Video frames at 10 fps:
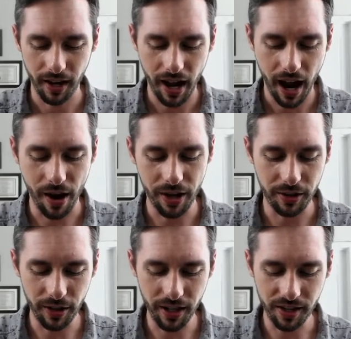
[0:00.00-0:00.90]
how I do
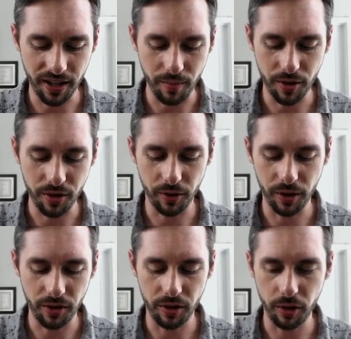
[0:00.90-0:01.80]
this, I'm just going
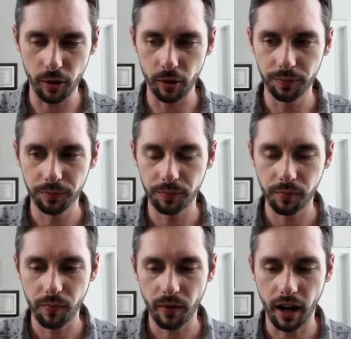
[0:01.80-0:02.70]
to
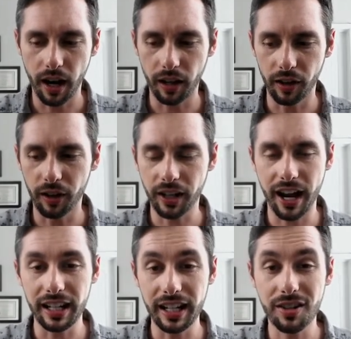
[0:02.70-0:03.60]
look
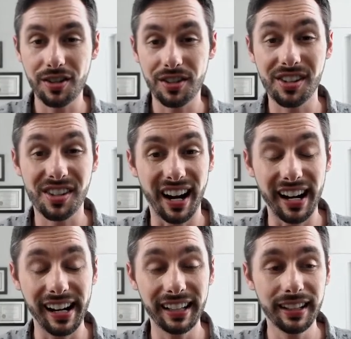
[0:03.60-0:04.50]
at each
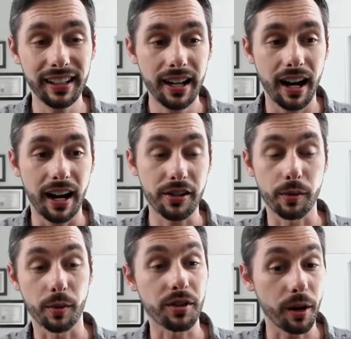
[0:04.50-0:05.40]
sign. So
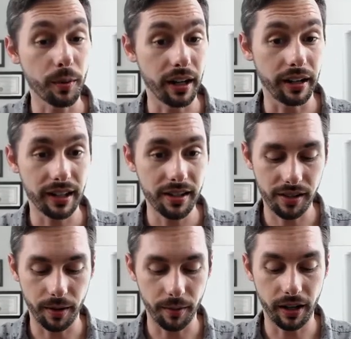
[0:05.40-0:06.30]
we'll start with Aries,
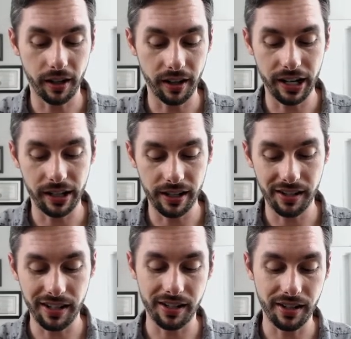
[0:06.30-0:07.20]
and we are in Aries
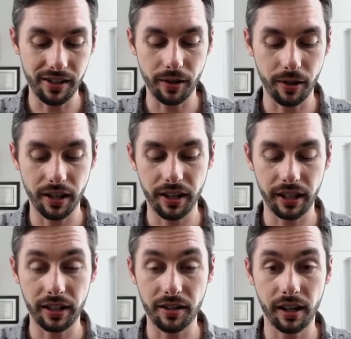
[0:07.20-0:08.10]
season, so I think
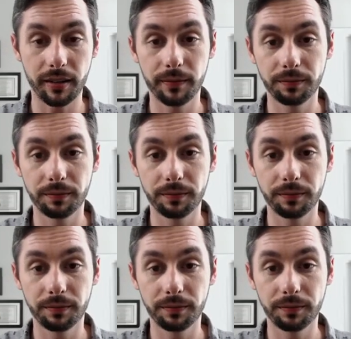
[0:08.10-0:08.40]
it's a